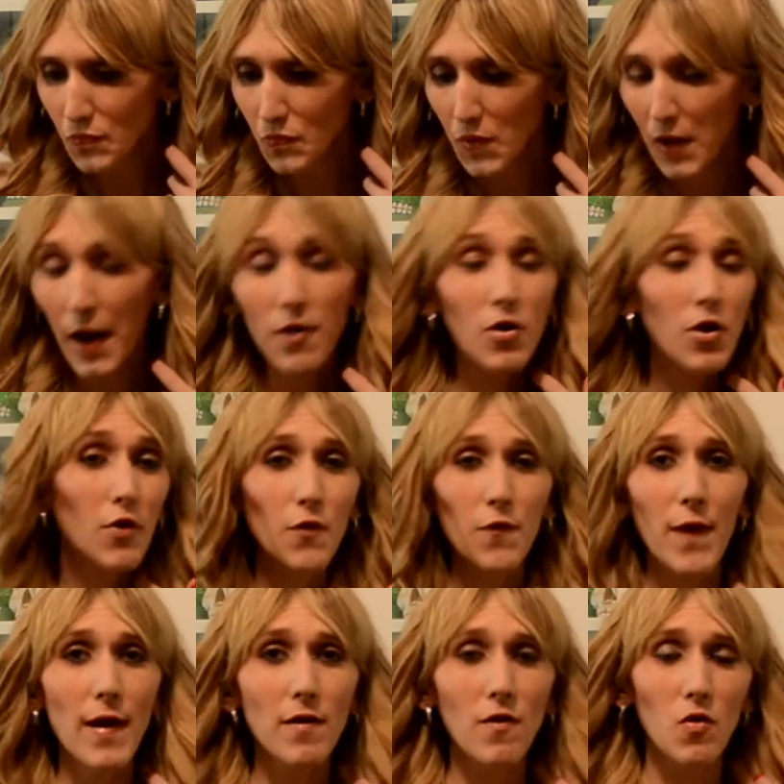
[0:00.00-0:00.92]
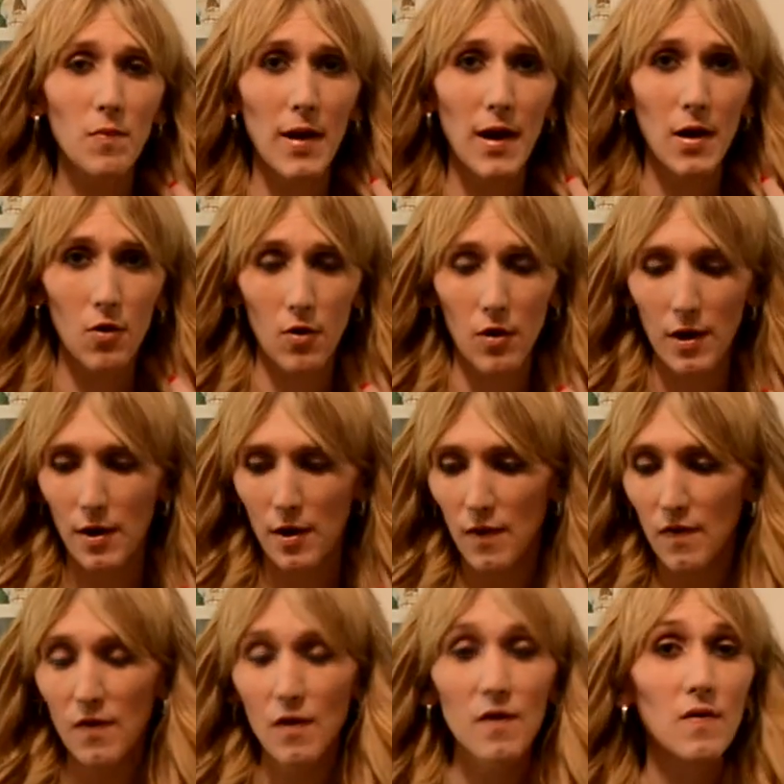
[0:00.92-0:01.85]
And you know, the fact of the matter
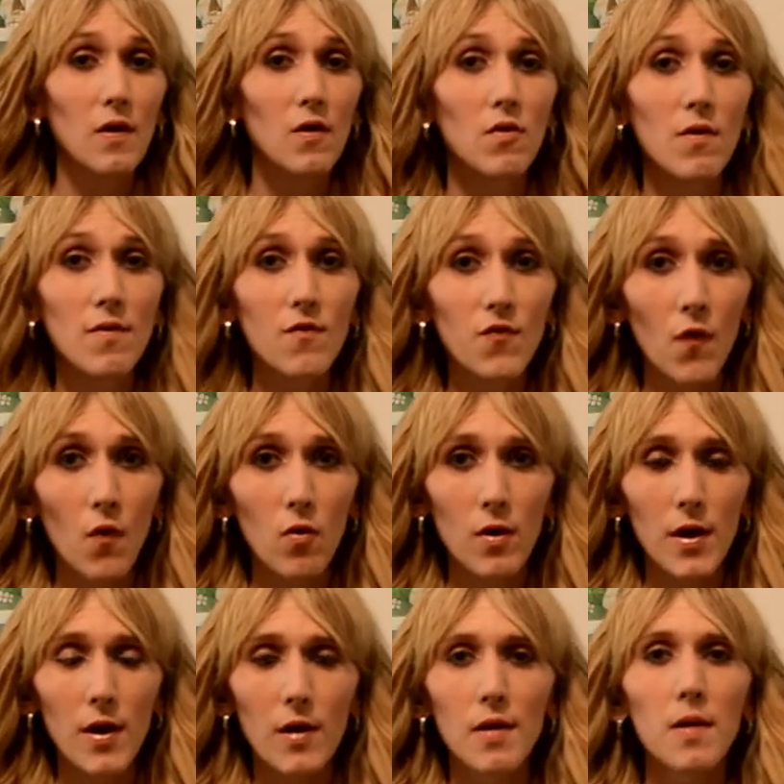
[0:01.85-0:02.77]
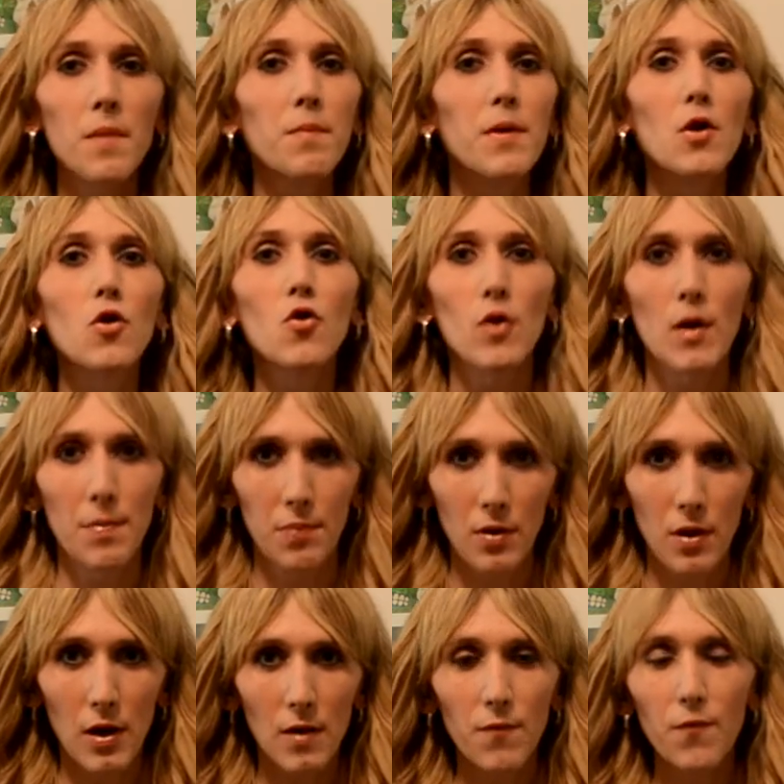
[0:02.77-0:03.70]
is, is that dysphoria can be
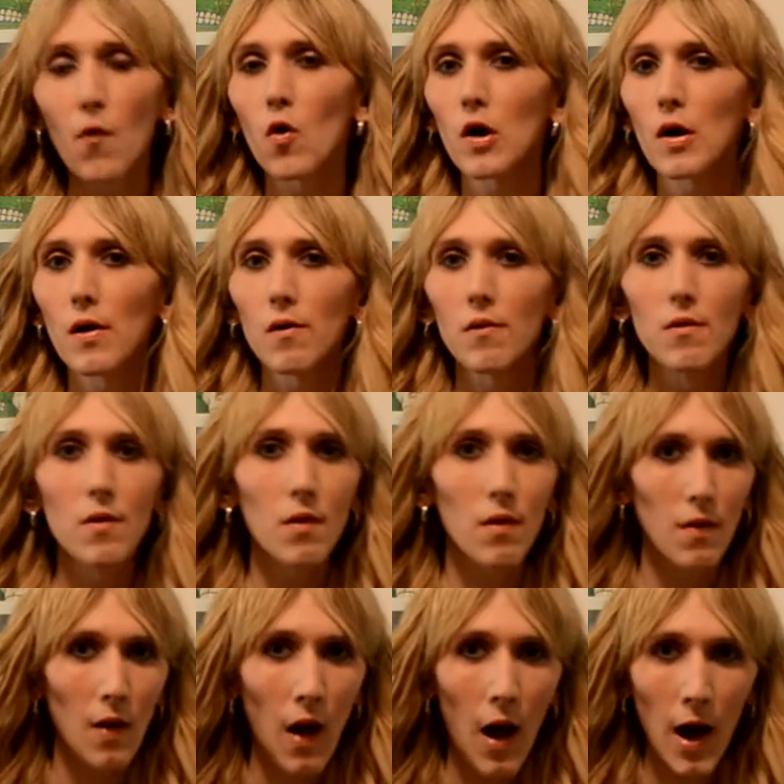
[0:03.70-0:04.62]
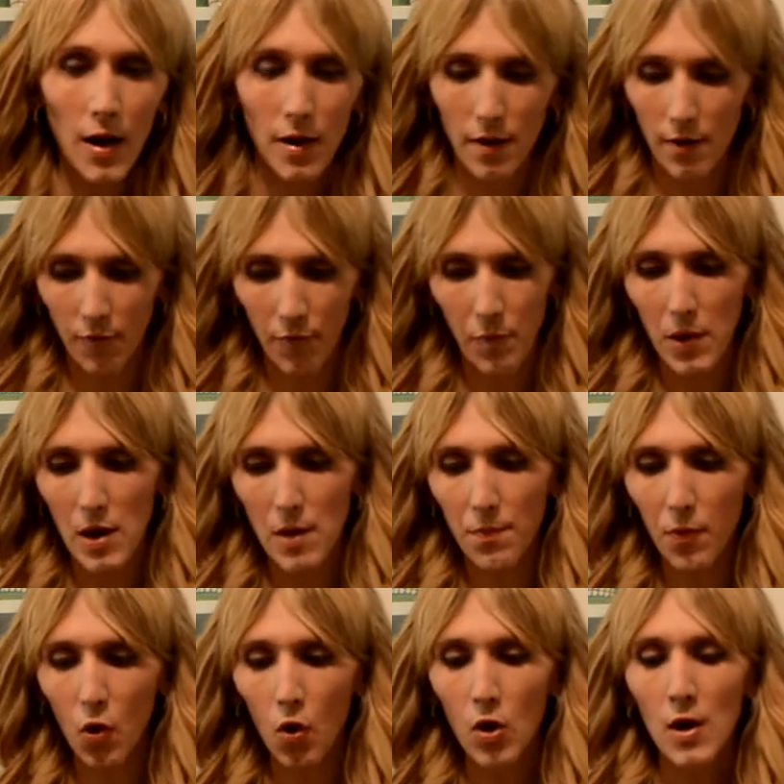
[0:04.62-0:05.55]
crippling for a lot of
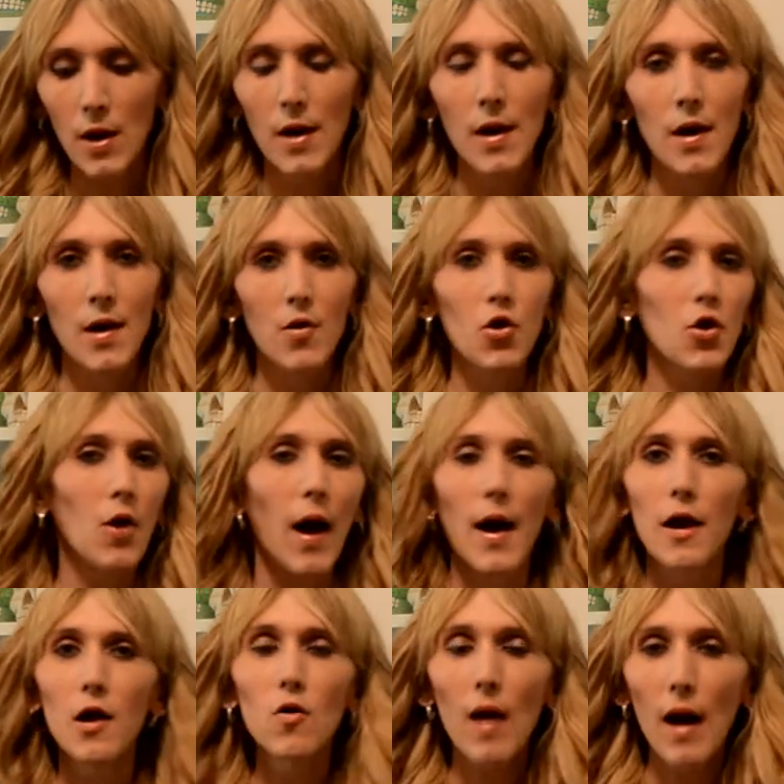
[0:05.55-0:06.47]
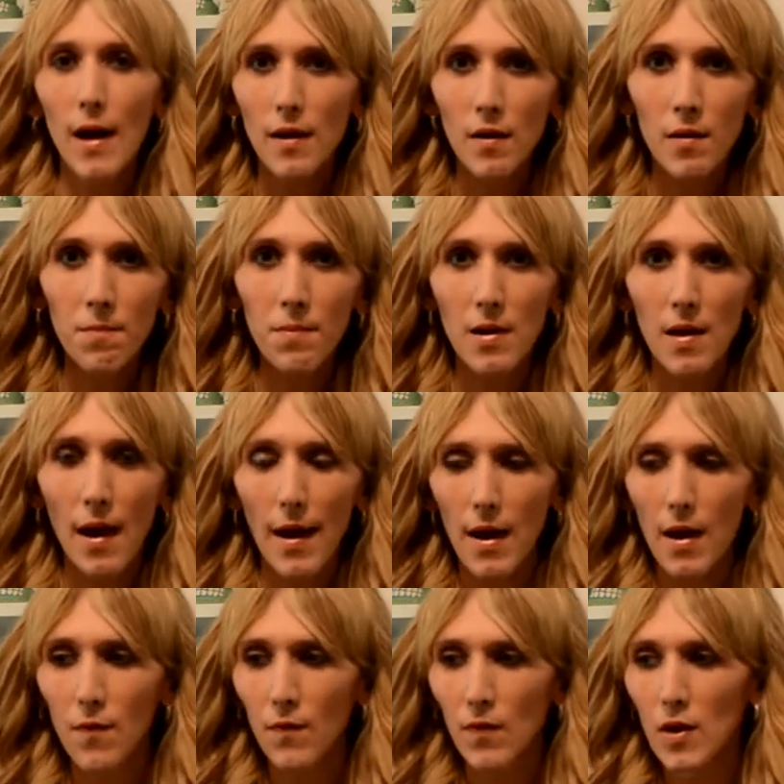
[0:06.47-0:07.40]
people. You know, I know I can be
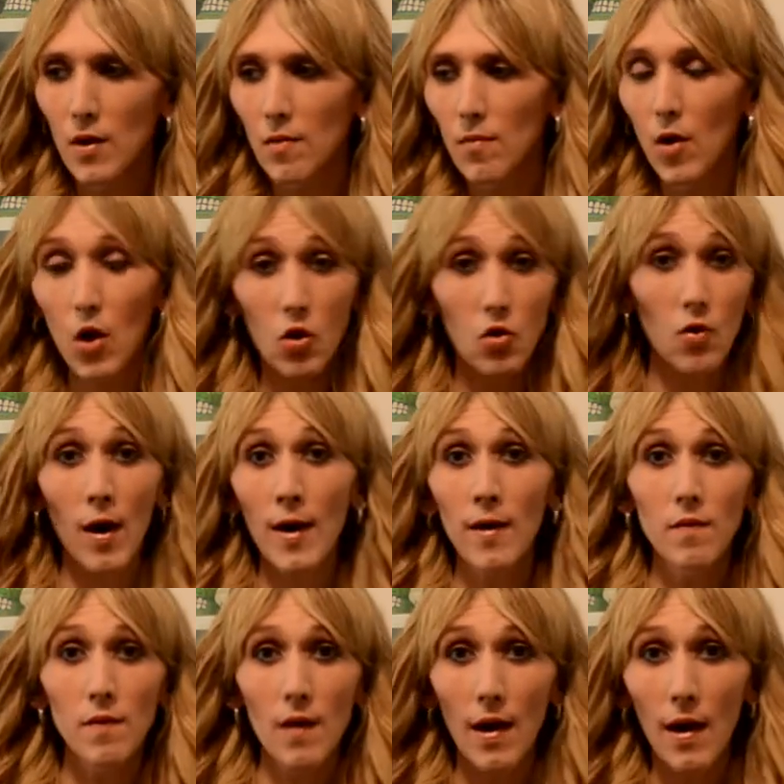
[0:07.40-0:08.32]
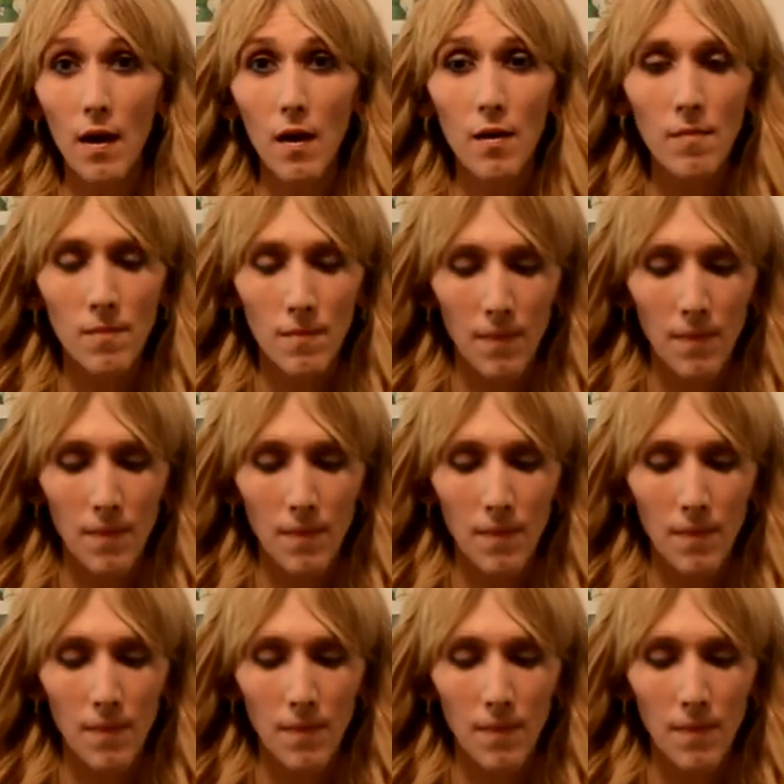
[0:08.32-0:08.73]
having a great day